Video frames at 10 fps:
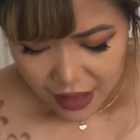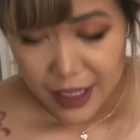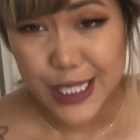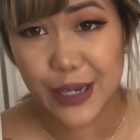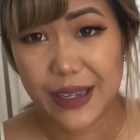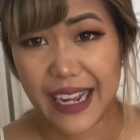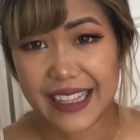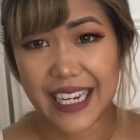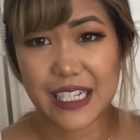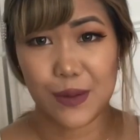So yeah,
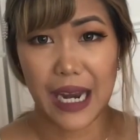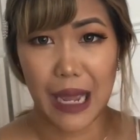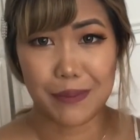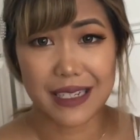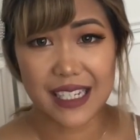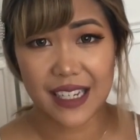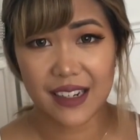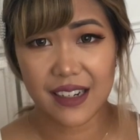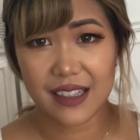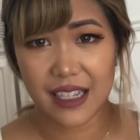that is what happened
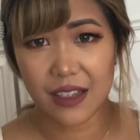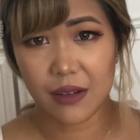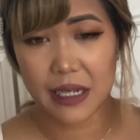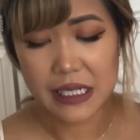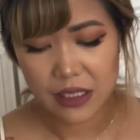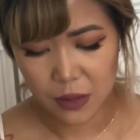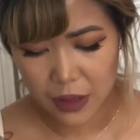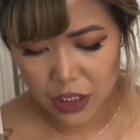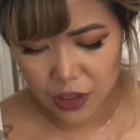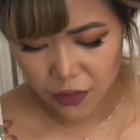here. Thank you guys so
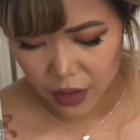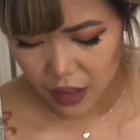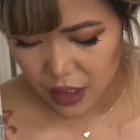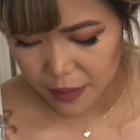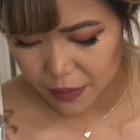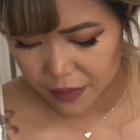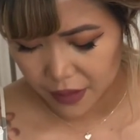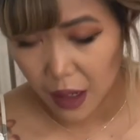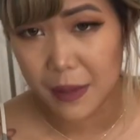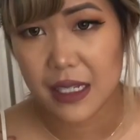much for
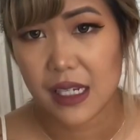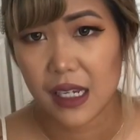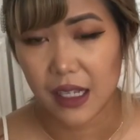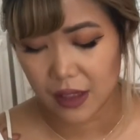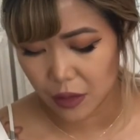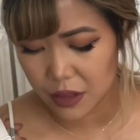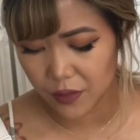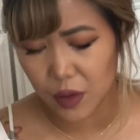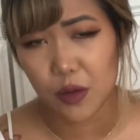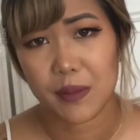commenting, like those of
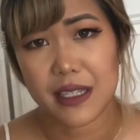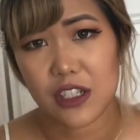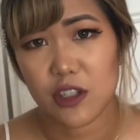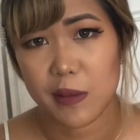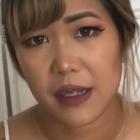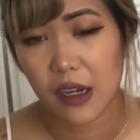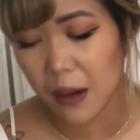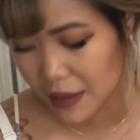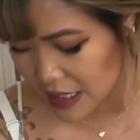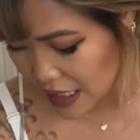you who messaged me and
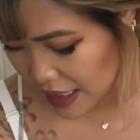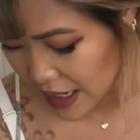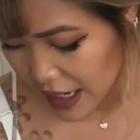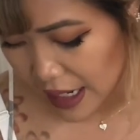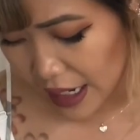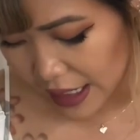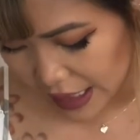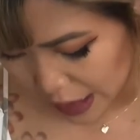commented and